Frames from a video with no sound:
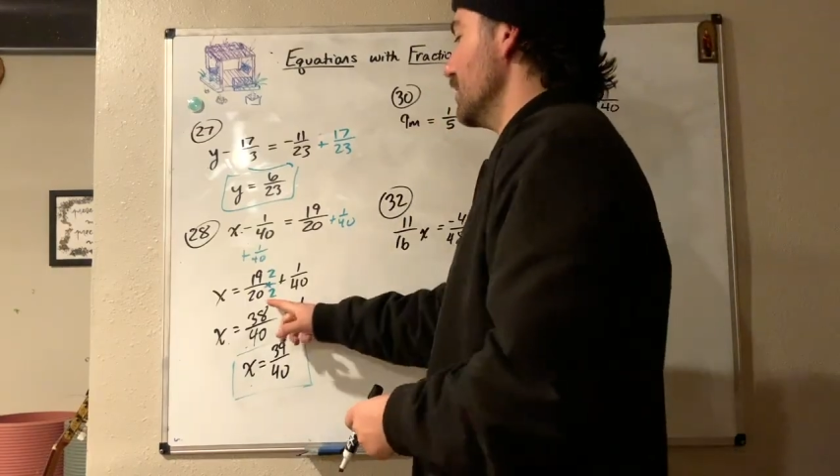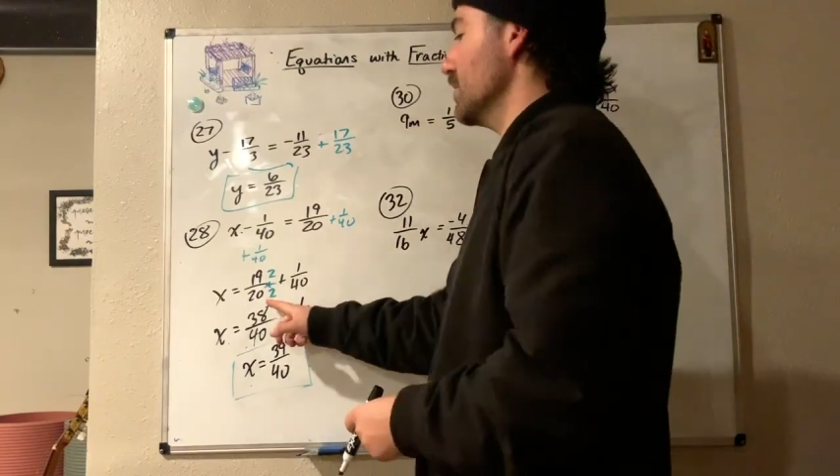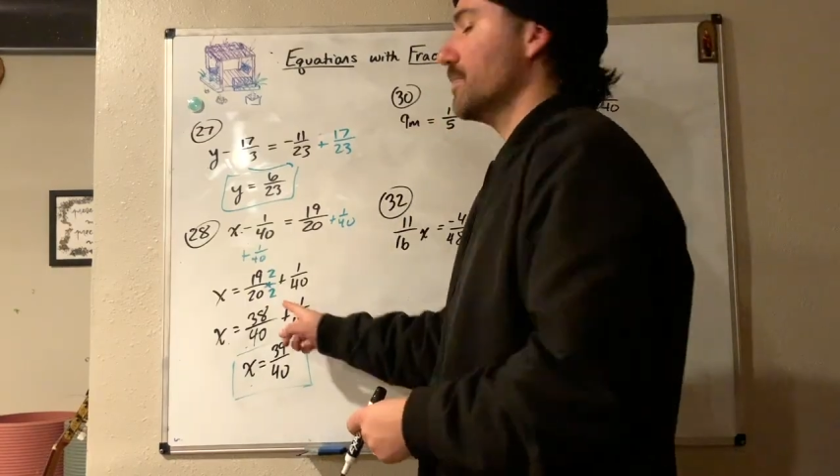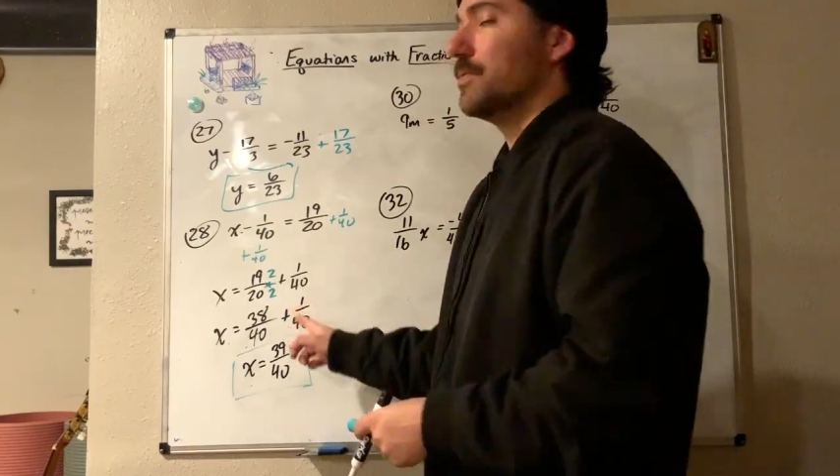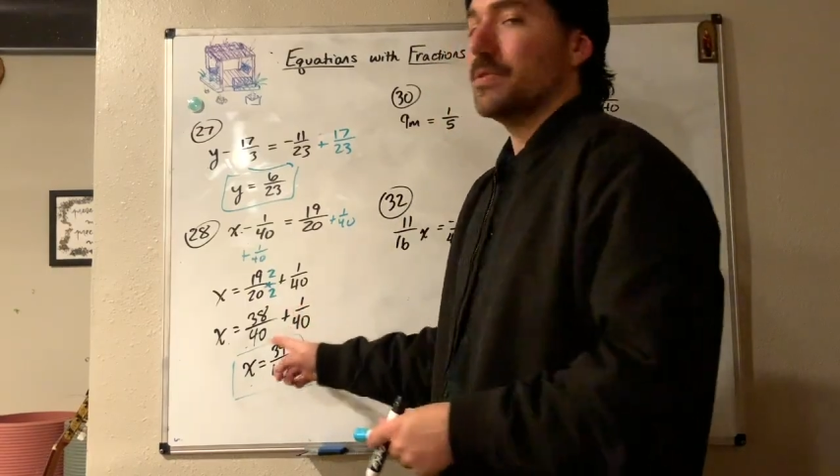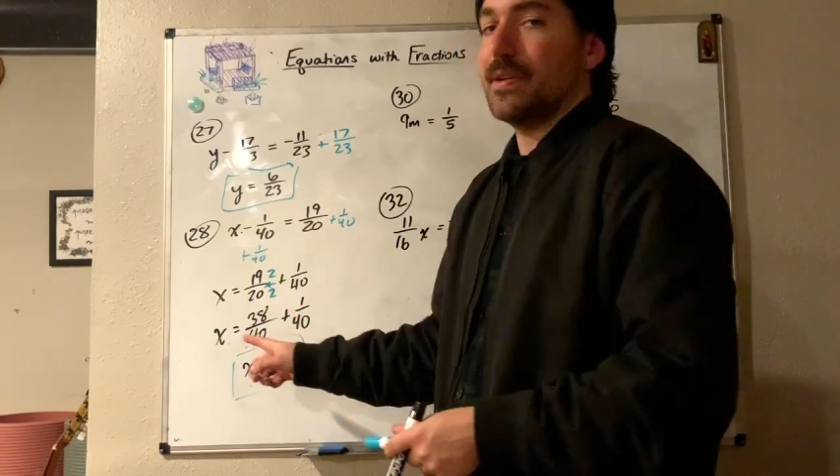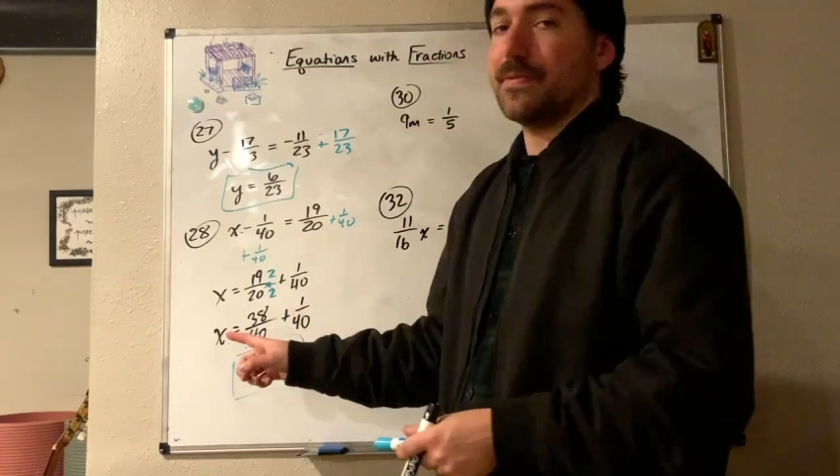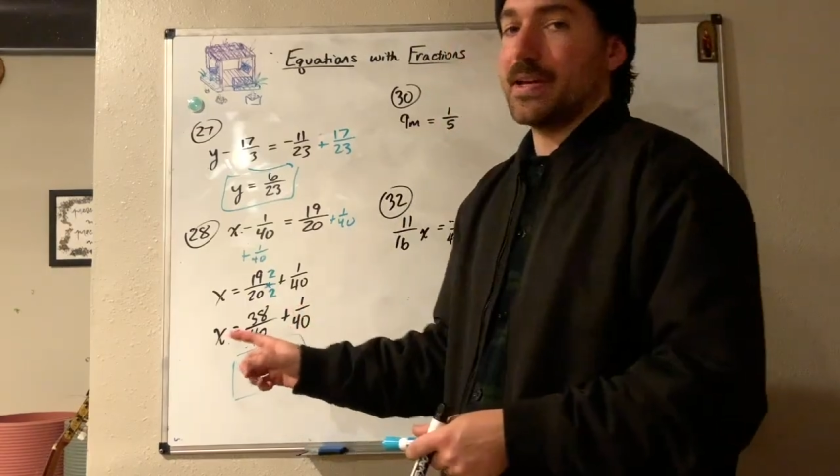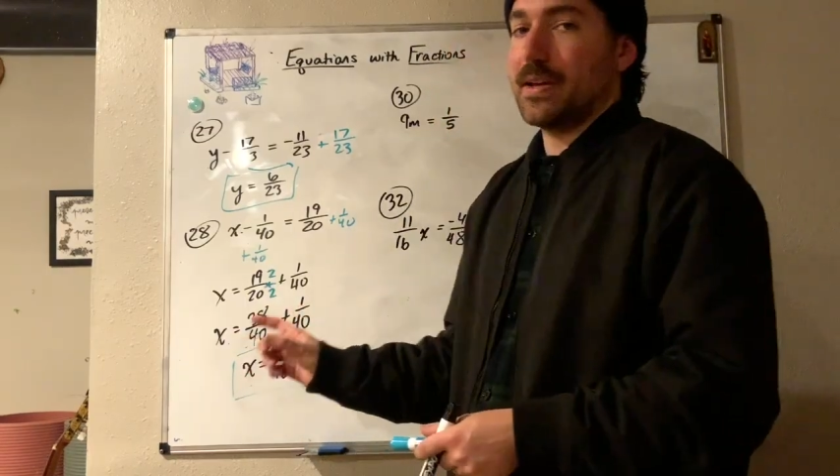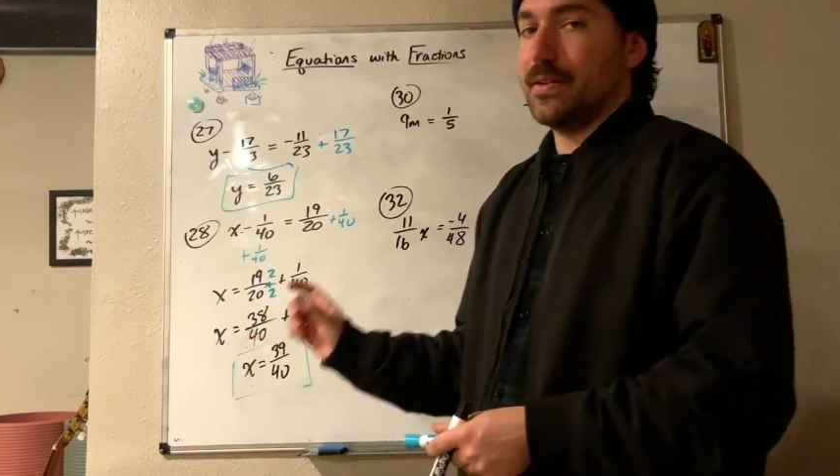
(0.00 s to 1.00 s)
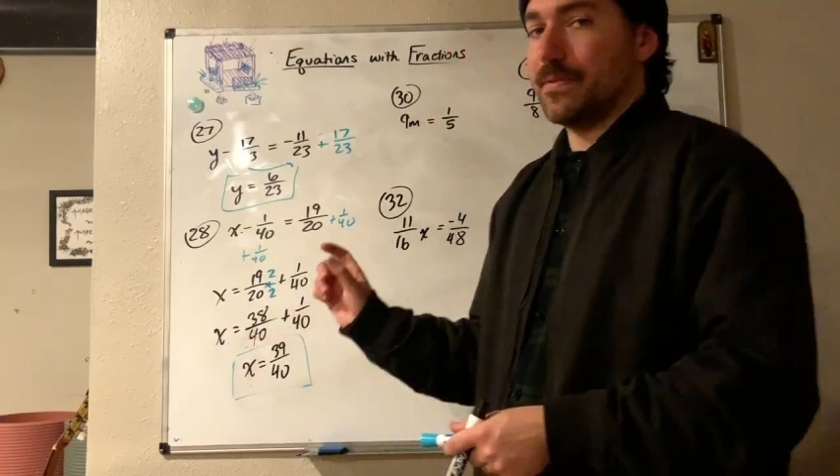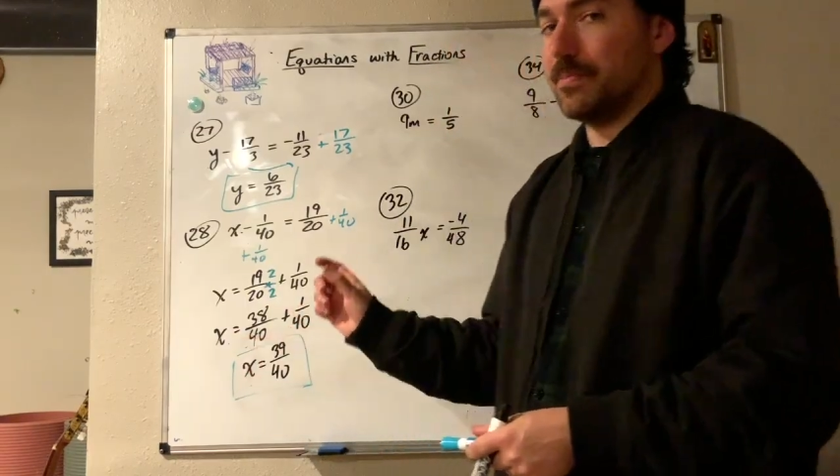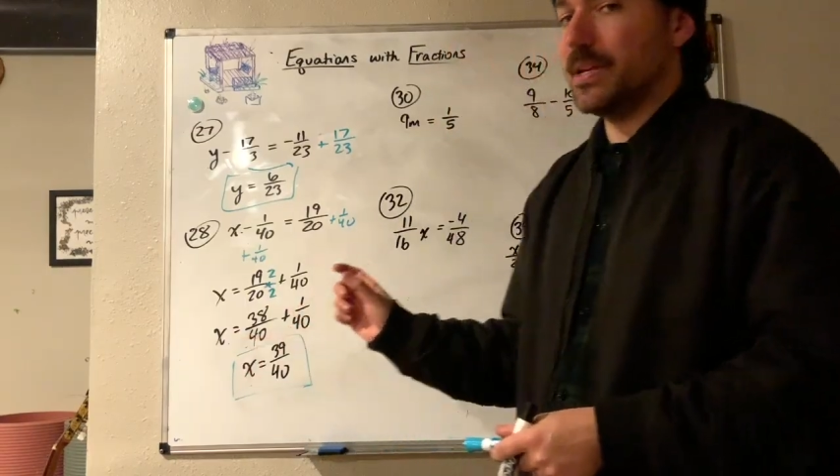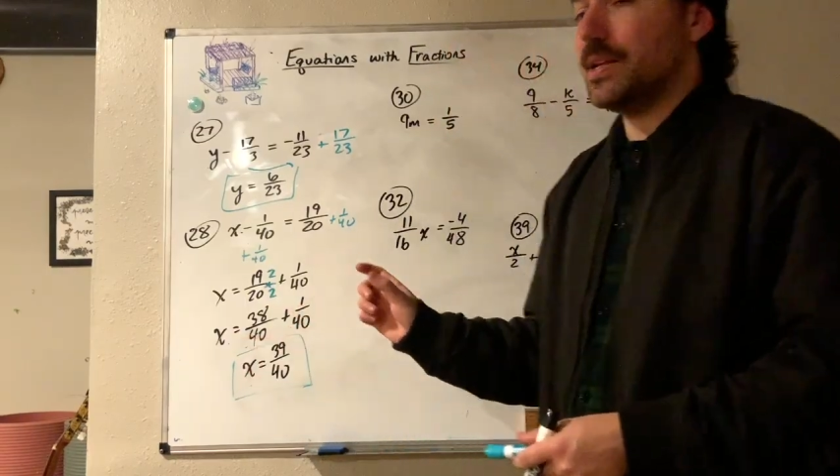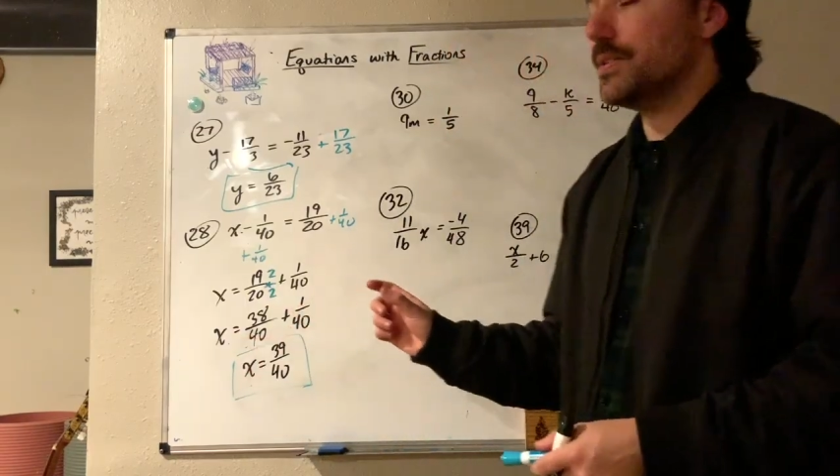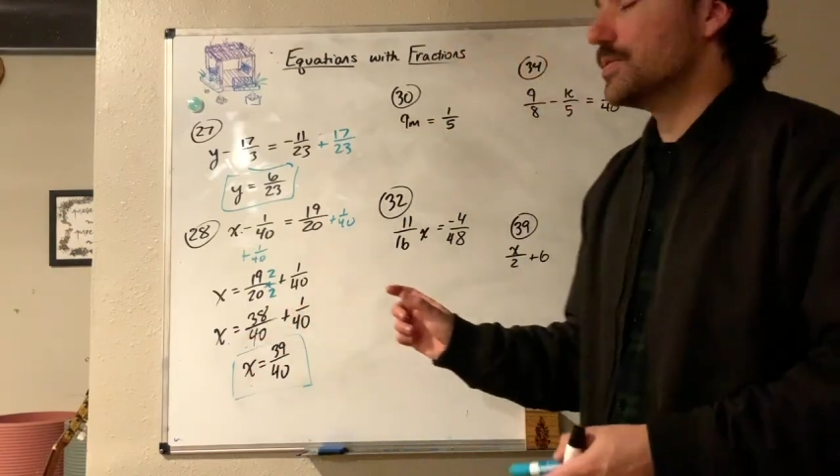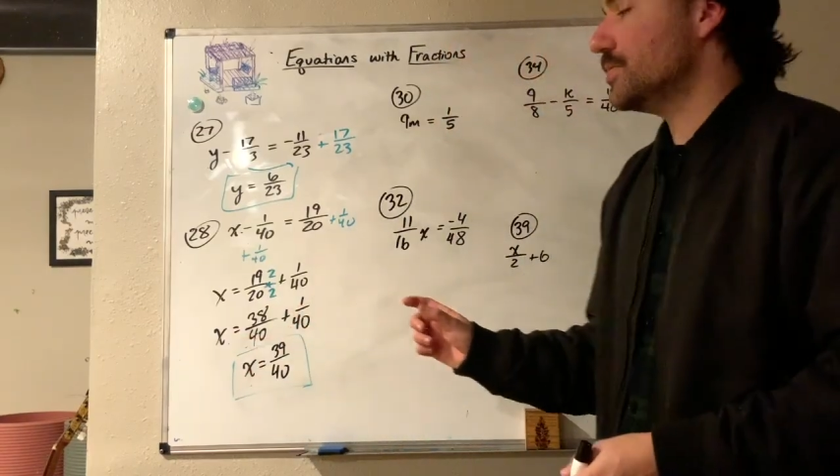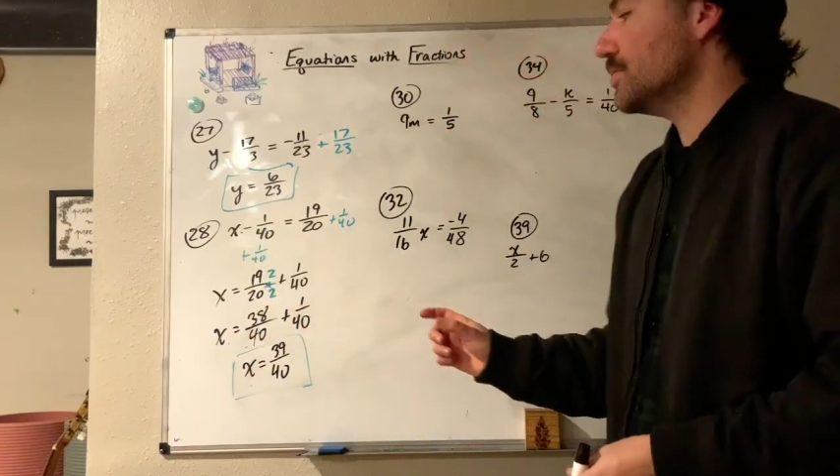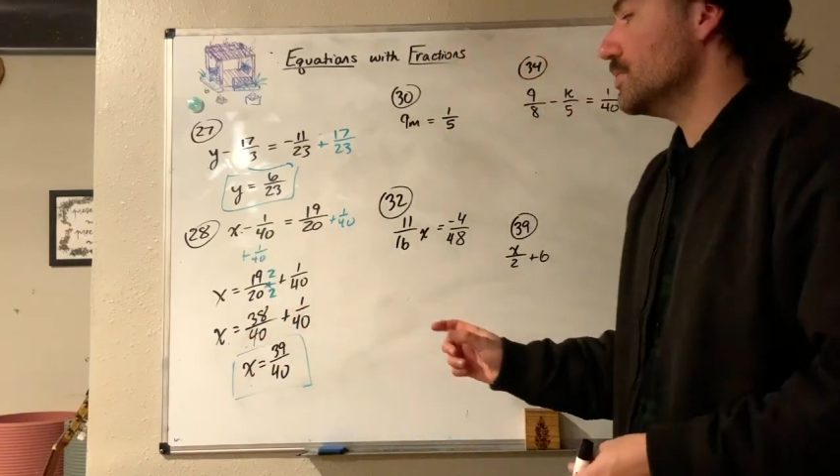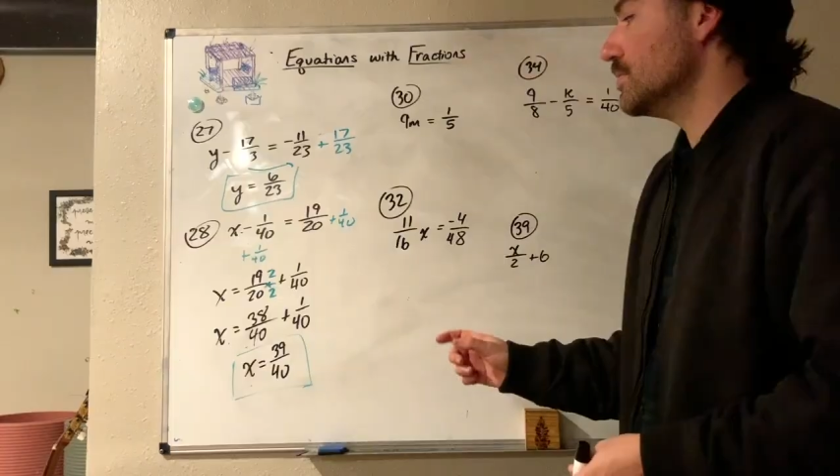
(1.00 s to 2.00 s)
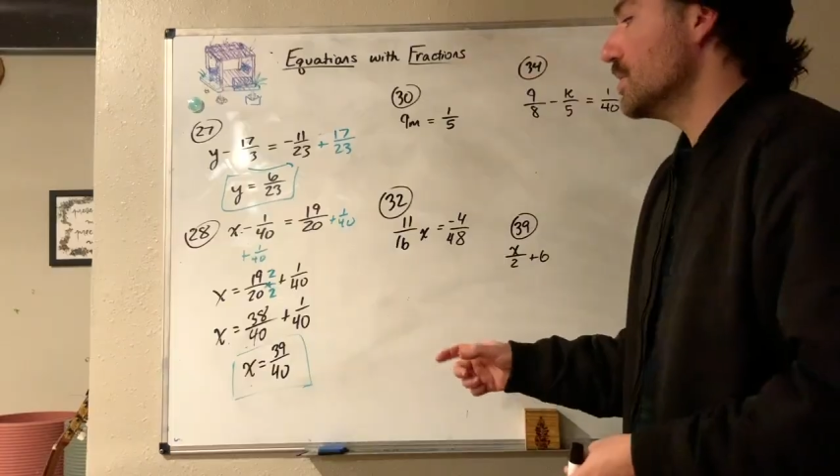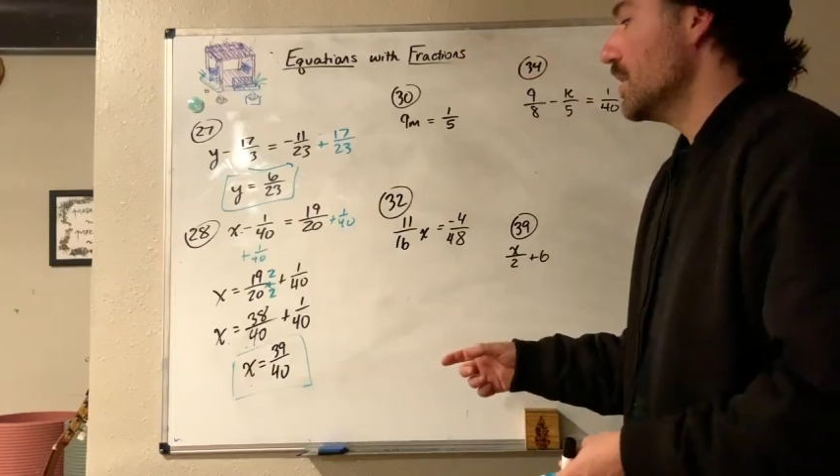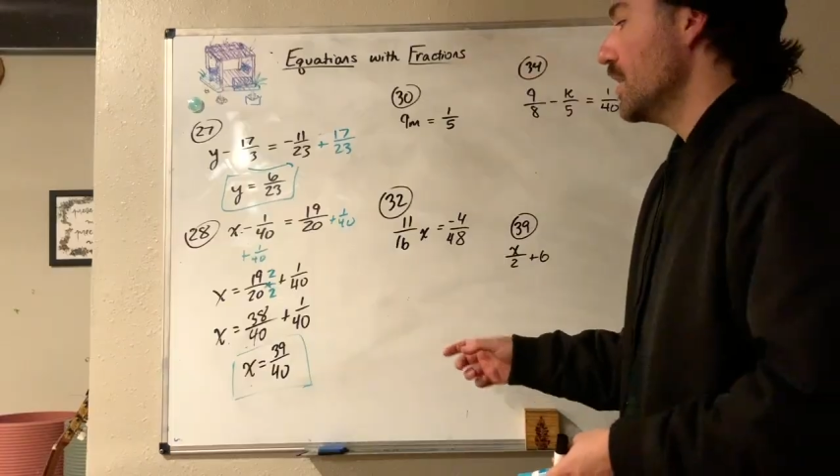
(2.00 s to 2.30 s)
look for if I'm needing to